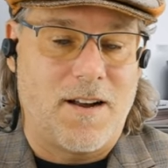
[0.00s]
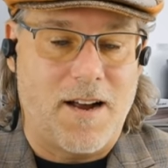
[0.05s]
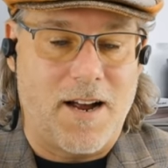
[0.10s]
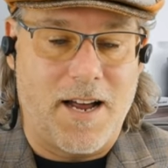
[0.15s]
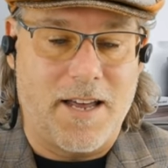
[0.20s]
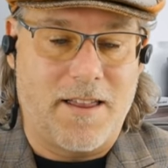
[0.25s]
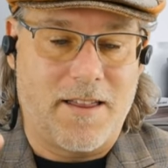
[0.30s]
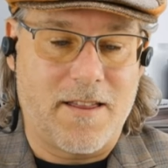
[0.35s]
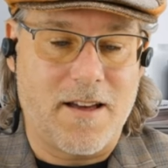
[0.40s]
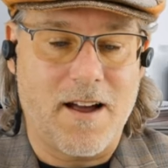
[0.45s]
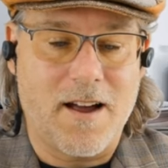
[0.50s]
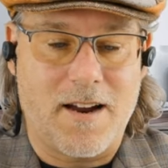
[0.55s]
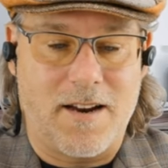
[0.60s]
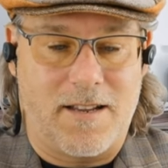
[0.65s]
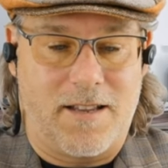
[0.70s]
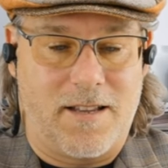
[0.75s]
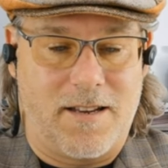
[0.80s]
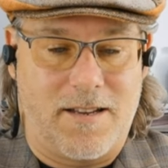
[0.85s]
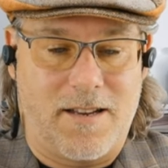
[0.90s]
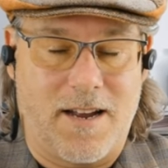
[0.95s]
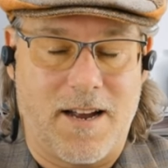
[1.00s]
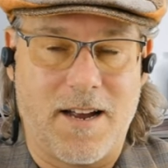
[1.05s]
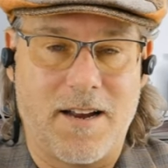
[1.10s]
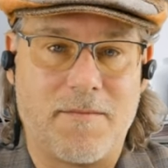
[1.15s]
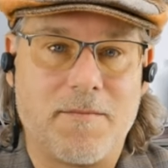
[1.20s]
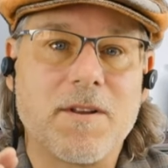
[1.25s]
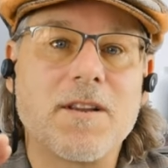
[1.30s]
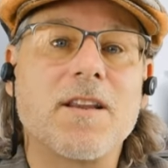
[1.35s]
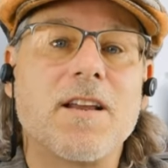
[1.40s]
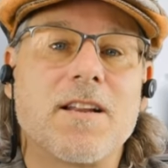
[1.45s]
I thought at the
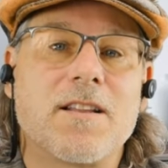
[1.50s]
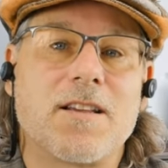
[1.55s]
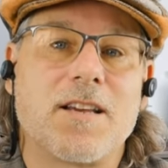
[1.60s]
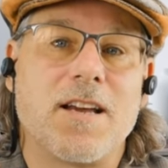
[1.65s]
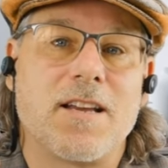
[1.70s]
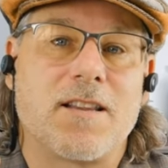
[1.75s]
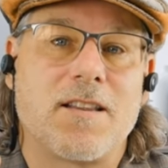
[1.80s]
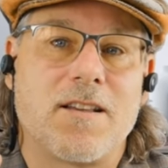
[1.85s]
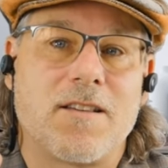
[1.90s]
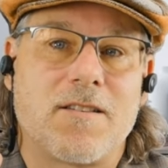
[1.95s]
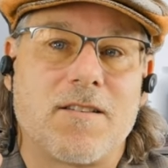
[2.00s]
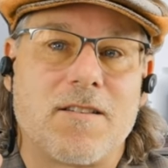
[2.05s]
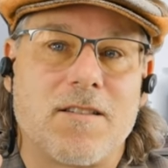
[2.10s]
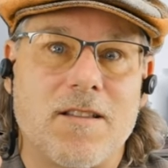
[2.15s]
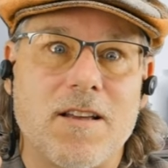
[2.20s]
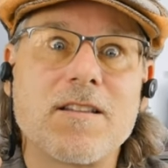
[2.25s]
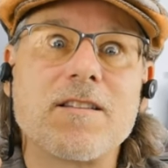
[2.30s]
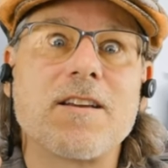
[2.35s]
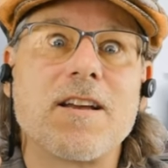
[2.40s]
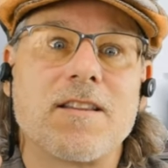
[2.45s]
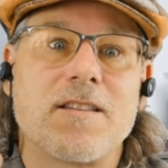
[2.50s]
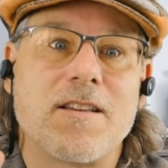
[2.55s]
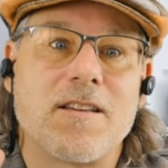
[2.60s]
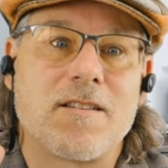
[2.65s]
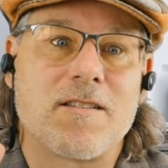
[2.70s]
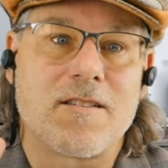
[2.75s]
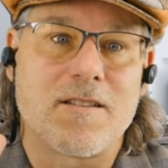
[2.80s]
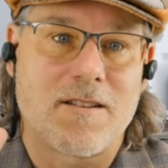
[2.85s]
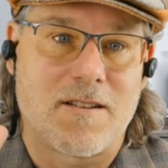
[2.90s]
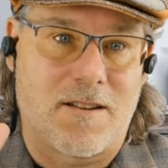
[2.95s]
time, let's get this, let's get
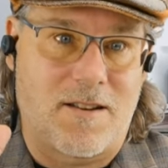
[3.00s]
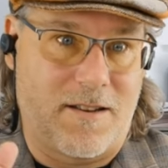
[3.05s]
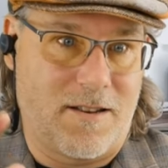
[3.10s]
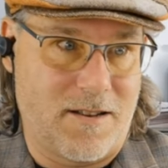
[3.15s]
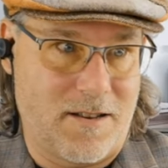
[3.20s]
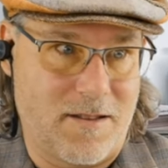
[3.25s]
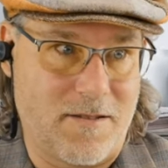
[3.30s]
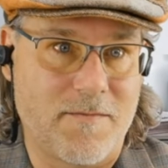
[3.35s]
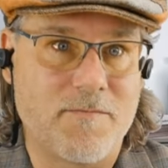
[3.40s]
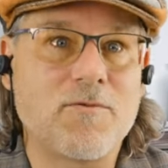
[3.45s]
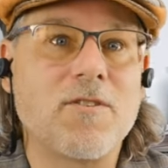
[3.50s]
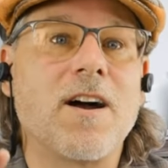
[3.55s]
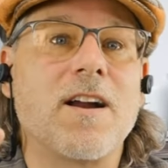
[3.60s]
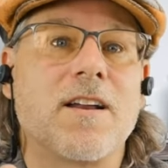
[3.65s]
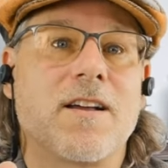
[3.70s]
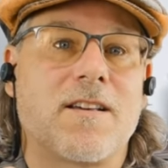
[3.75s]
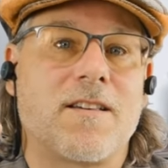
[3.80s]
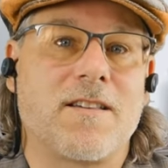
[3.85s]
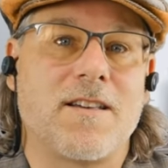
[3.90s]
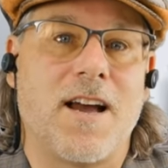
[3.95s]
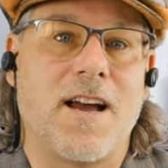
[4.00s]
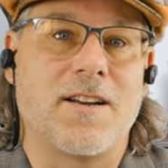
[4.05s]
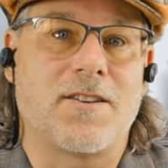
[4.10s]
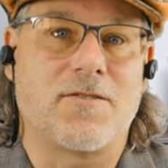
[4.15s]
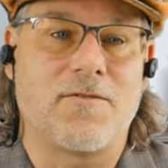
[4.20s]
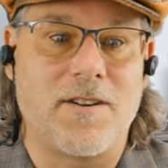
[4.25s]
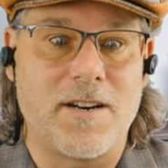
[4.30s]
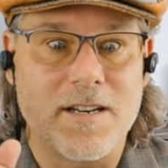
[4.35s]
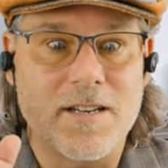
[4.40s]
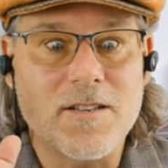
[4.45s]
this product
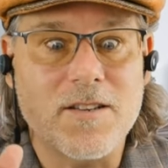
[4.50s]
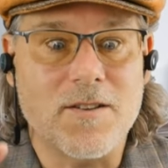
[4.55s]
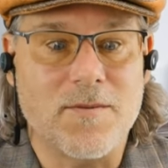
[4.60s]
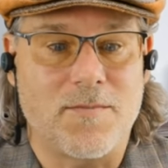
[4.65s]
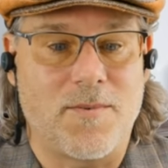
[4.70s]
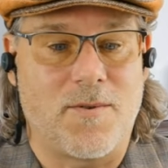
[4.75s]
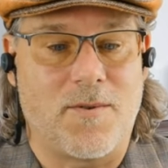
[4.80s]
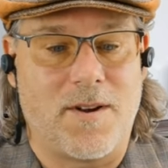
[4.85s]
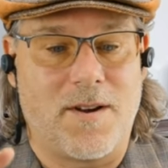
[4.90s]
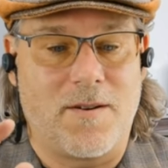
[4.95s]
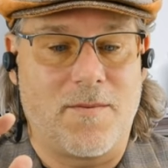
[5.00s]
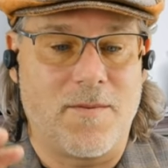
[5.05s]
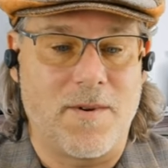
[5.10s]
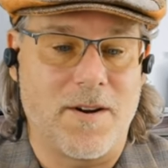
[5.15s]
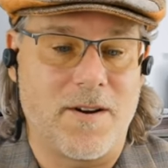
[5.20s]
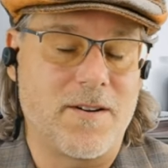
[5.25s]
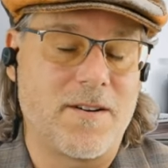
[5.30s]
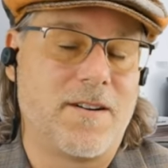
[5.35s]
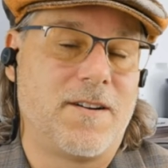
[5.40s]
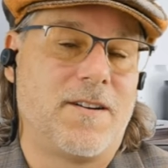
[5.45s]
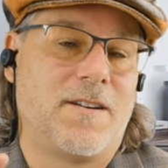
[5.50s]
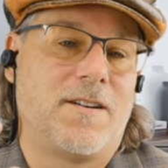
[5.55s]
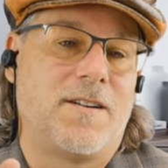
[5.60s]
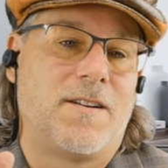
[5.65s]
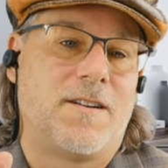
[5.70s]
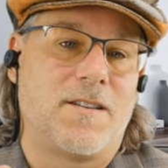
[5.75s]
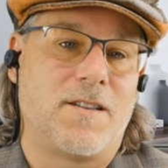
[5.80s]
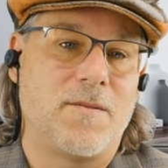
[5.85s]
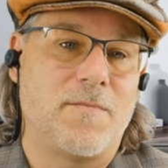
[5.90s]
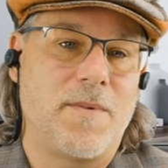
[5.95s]
saturated to the point where
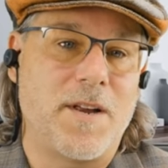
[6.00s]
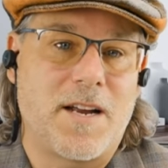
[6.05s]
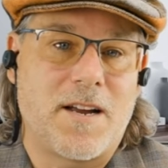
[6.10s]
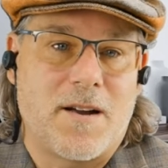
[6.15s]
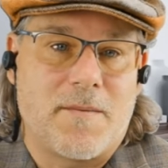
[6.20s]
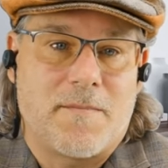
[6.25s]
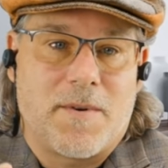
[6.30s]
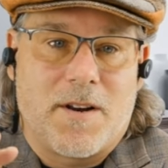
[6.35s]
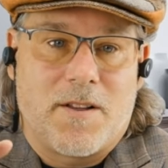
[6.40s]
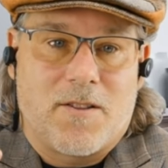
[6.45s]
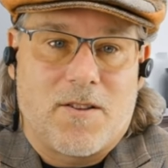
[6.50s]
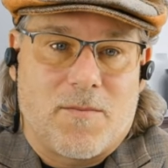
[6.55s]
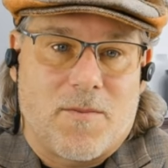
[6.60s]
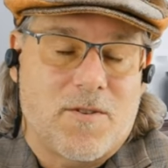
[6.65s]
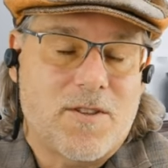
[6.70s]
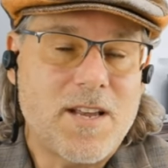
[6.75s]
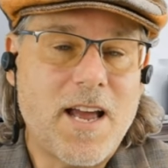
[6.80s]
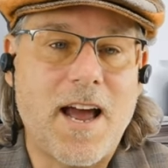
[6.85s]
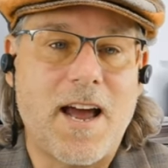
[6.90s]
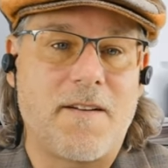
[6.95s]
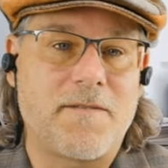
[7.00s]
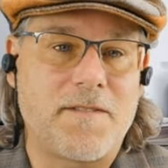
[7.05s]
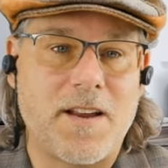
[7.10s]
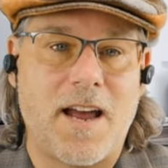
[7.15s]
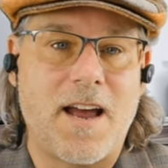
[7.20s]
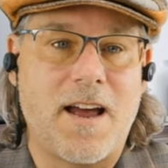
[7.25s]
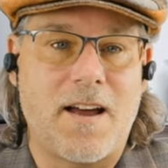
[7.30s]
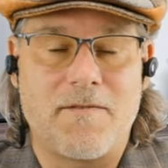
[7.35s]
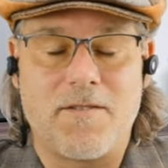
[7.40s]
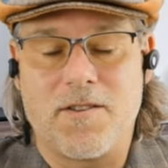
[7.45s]
the big companies almost have to
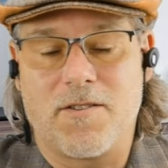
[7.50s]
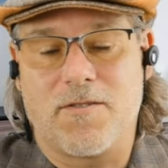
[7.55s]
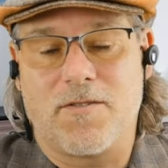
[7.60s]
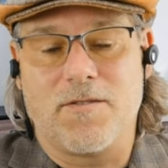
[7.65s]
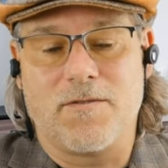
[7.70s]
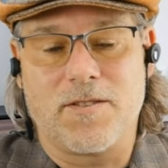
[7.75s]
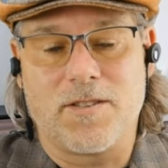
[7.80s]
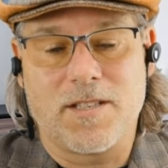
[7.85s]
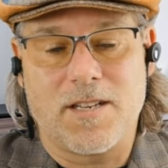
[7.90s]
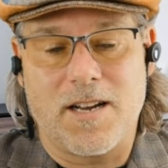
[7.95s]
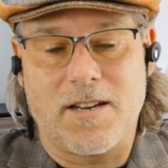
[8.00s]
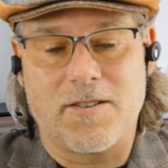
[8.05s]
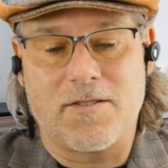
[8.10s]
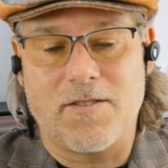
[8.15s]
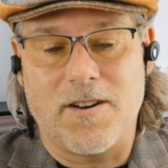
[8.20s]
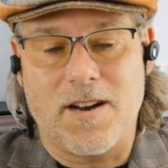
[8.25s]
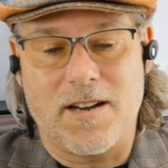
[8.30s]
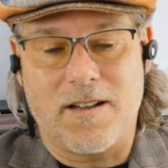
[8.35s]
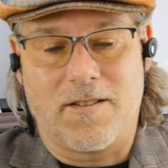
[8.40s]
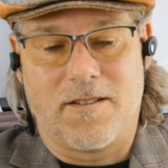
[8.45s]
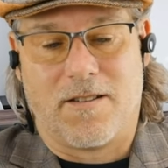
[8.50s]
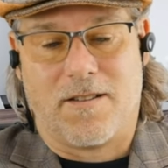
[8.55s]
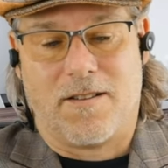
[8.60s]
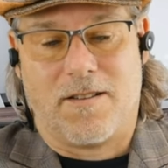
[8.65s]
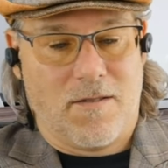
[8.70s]
have the service contracts.